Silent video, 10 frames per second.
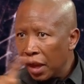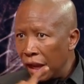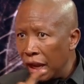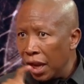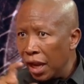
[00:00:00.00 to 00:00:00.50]

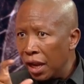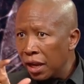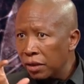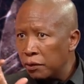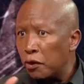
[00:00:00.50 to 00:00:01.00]

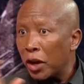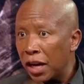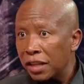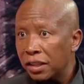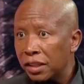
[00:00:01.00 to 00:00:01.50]

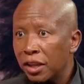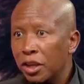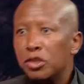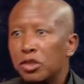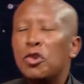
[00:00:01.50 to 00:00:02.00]
foreigners,
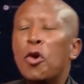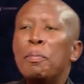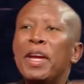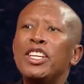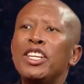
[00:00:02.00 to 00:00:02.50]
so
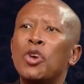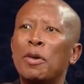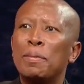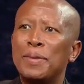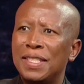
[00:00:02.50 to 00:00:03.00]
many
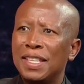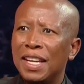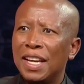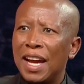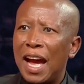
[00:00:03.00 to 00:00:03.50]
jobs
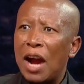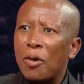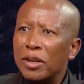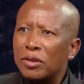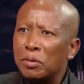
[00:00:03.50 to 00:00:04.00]
are
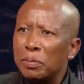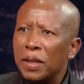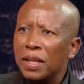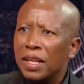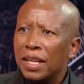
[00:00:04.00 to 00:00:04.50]
going to
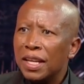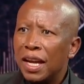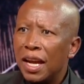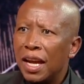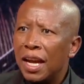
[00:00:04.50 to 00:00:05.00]
be
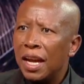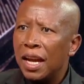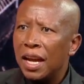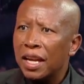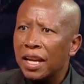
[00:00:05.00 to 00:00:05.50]

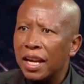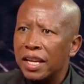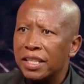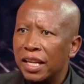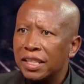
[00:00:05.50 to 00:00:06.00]

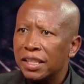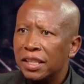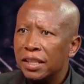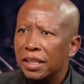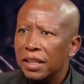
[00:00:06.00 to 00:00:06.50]
created.
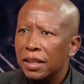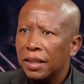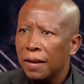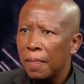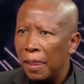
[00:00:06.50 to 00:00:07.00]

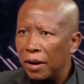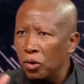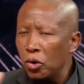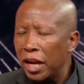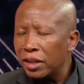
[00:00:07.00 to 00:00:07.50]

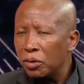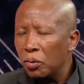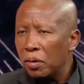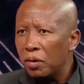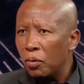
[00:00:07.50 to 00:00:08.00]
Look at
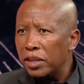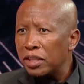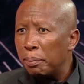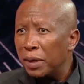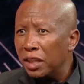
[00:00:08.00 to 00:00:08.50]

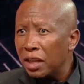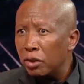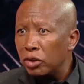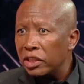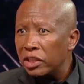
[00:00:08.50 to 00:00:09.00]
what's happening in
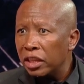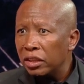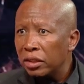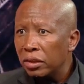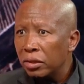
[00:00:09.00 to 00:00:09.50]

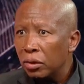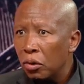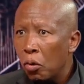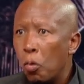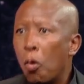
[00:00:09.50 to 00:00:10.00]
education.
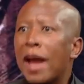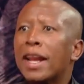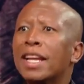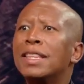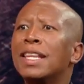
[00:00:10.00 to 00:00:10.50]
We are
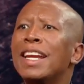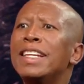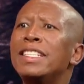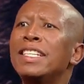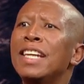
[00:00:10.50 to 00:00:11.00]

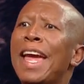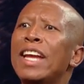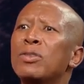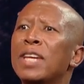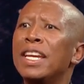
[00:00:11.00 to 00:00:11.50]
retrenching
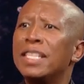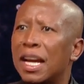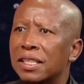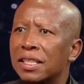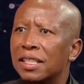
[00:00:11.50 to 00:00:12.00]

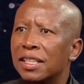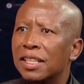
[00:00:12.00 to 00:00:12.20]
educators.